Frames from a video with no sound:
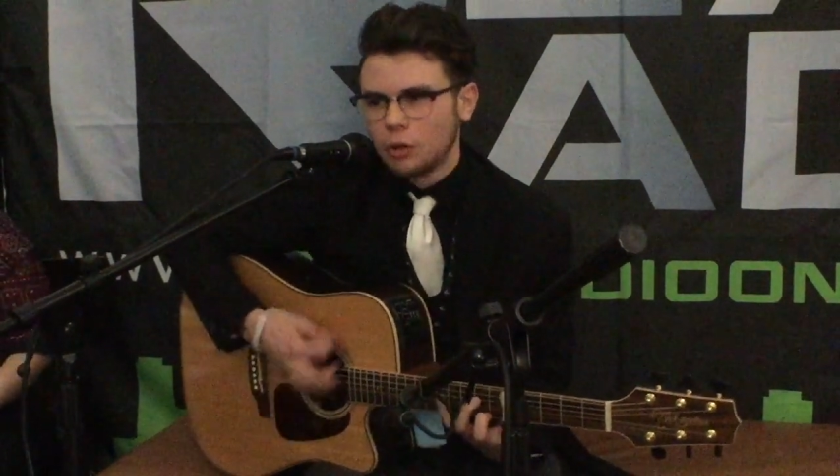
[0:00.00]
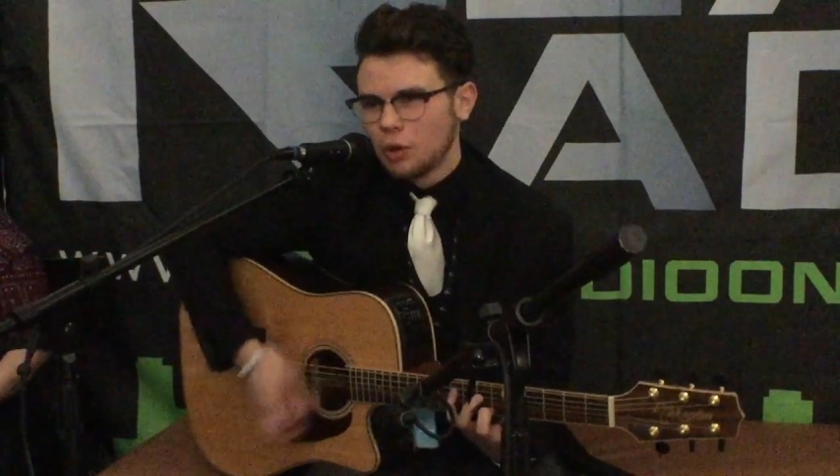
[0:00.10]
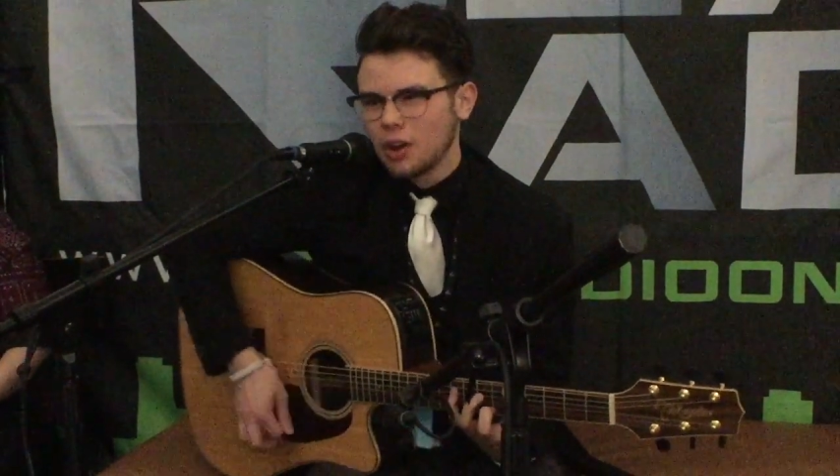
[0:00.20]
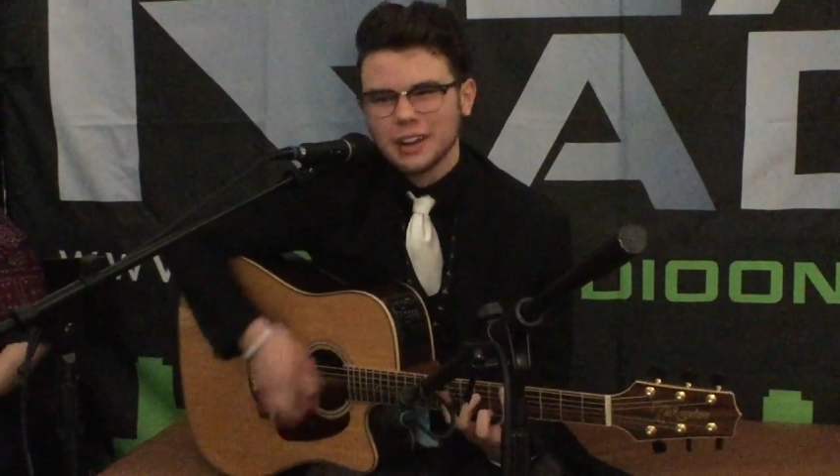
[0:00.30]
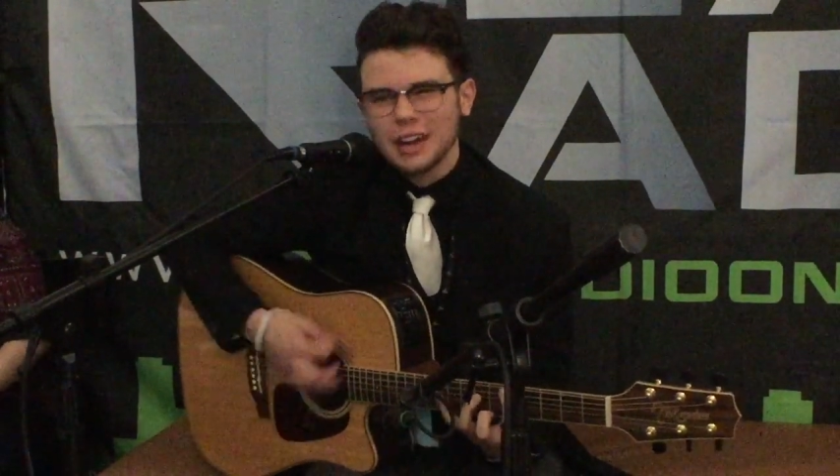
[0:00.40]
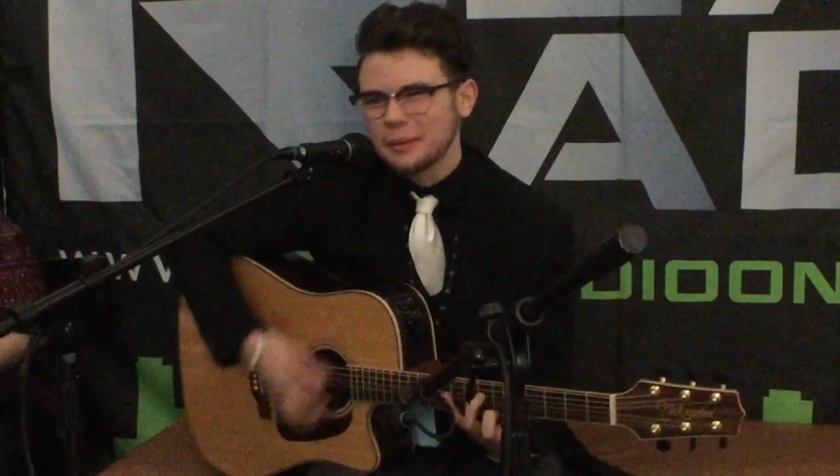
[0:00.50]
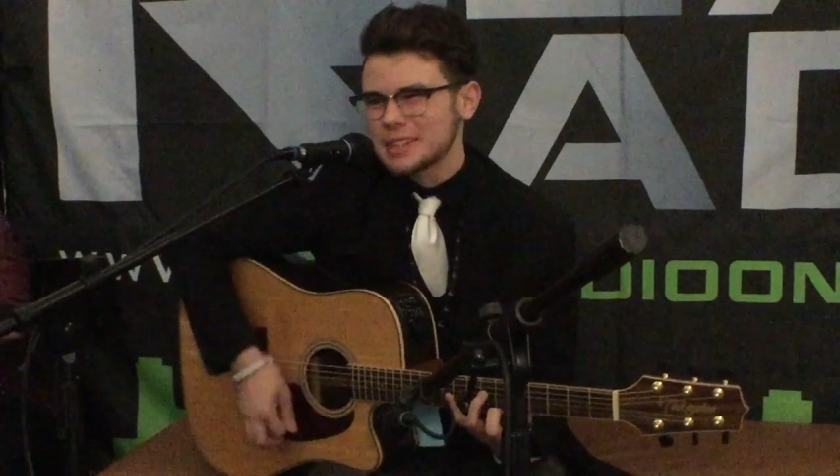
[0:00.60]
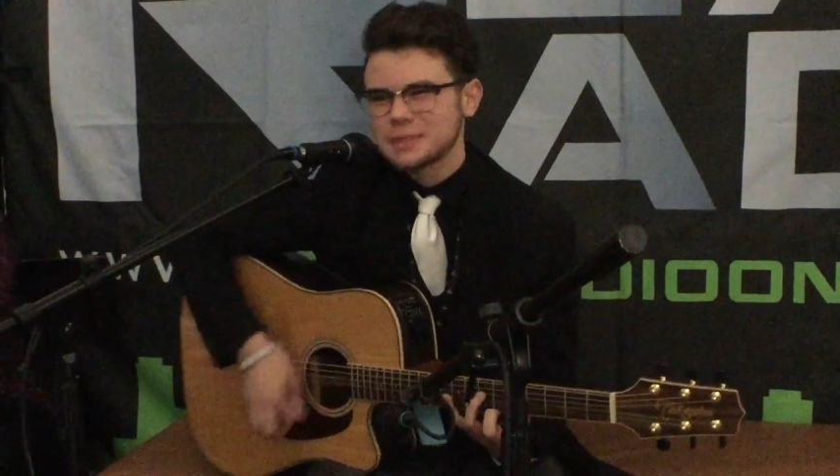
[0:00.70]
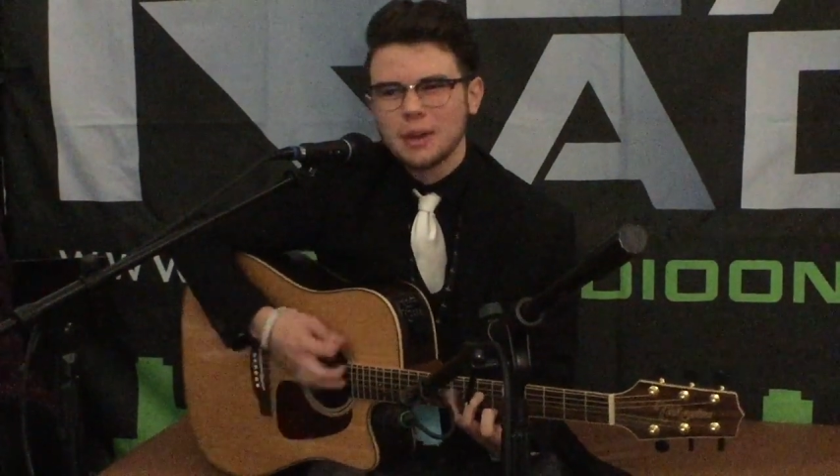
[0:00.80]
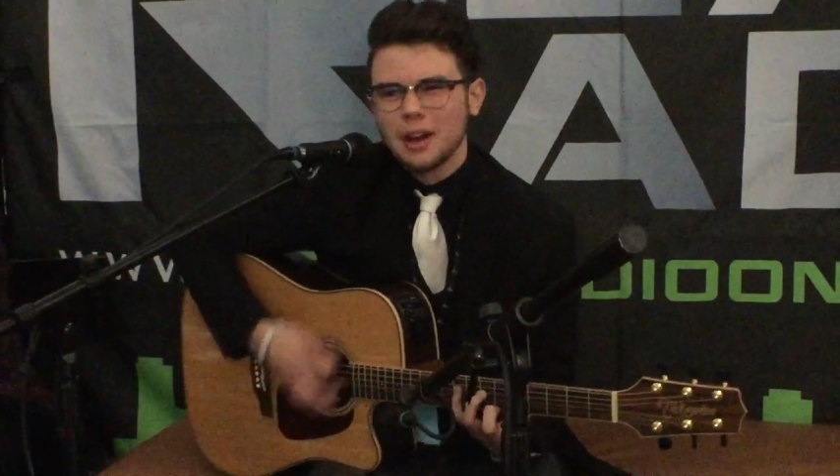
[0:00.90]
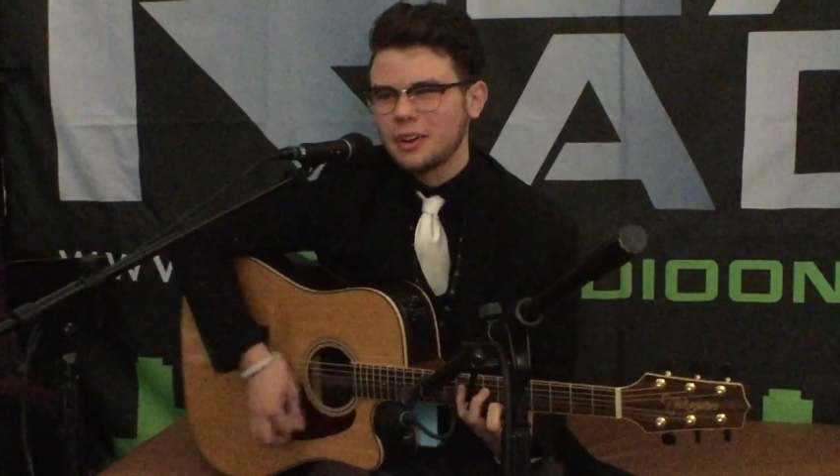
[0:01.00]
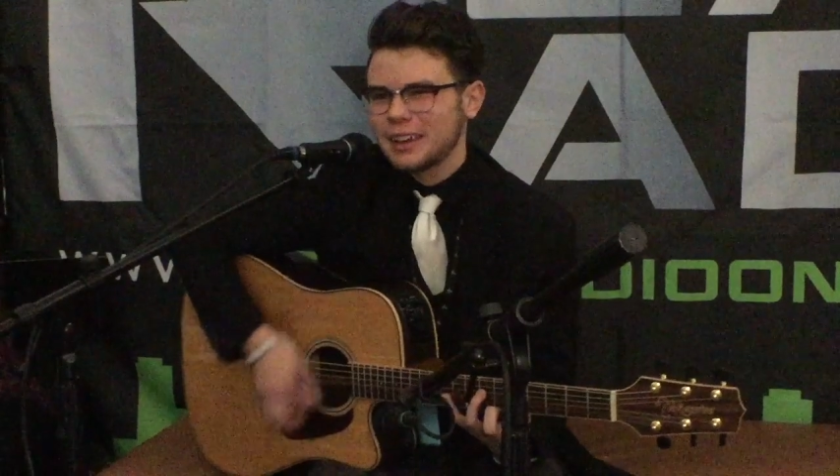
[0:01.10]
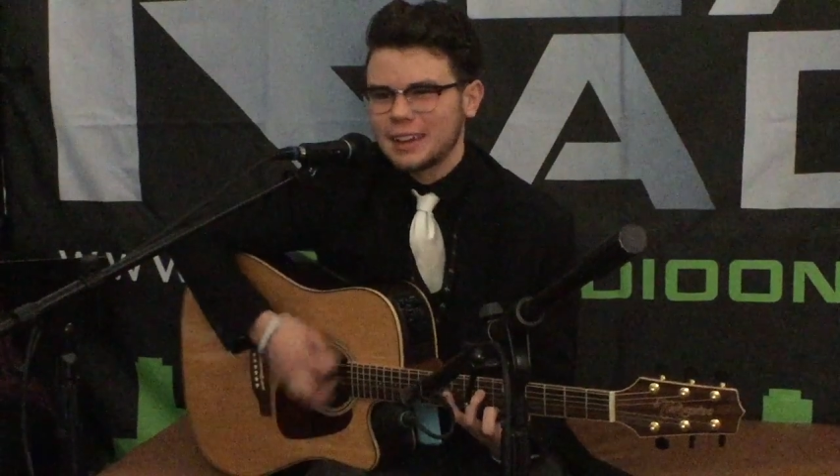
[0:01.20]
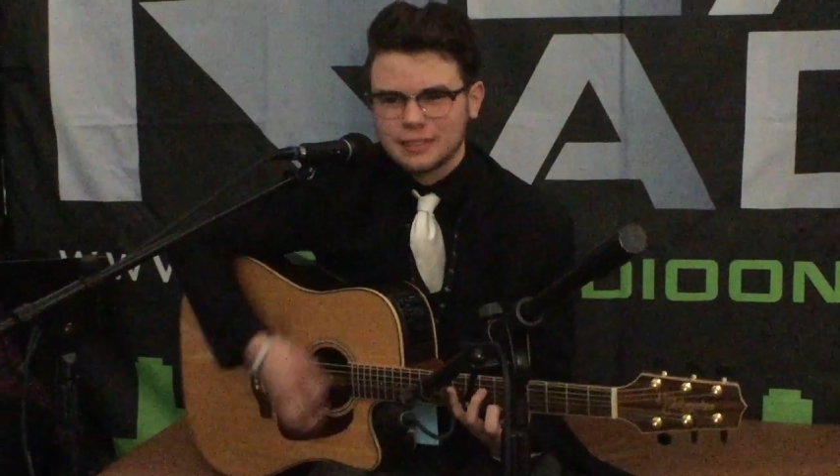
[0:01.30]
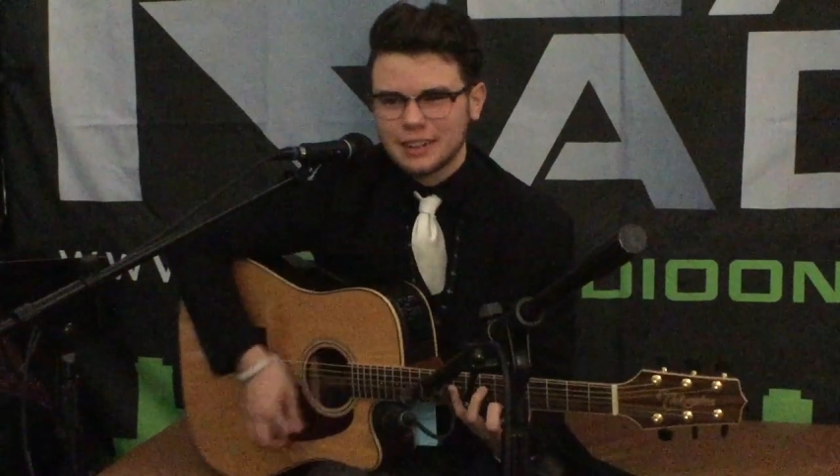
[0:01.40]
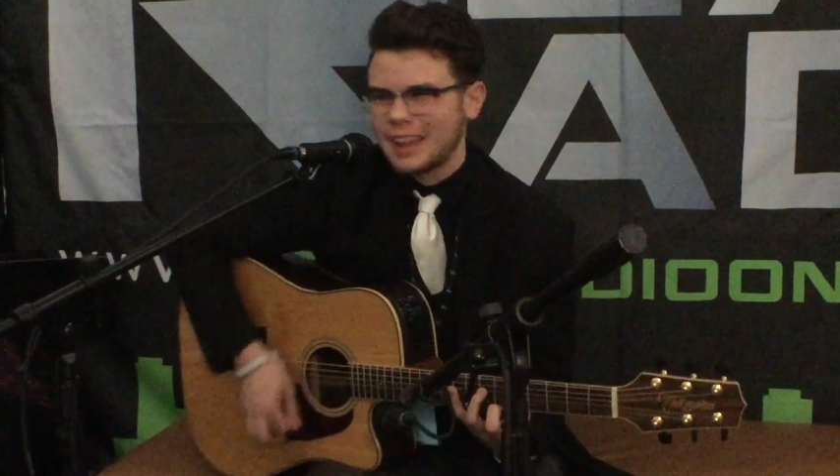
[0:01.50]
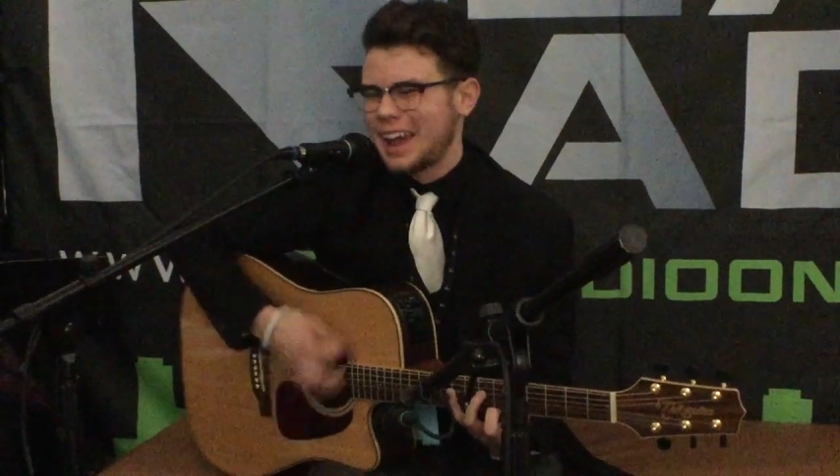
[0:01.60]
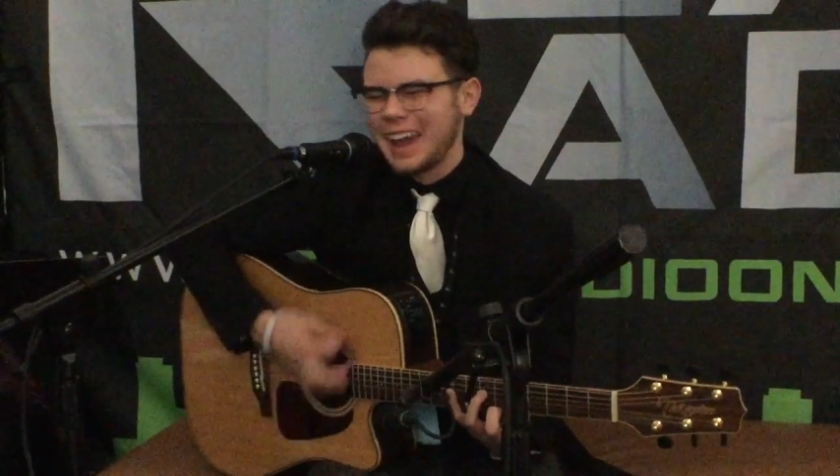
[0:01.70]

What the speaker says: Woke up this morning and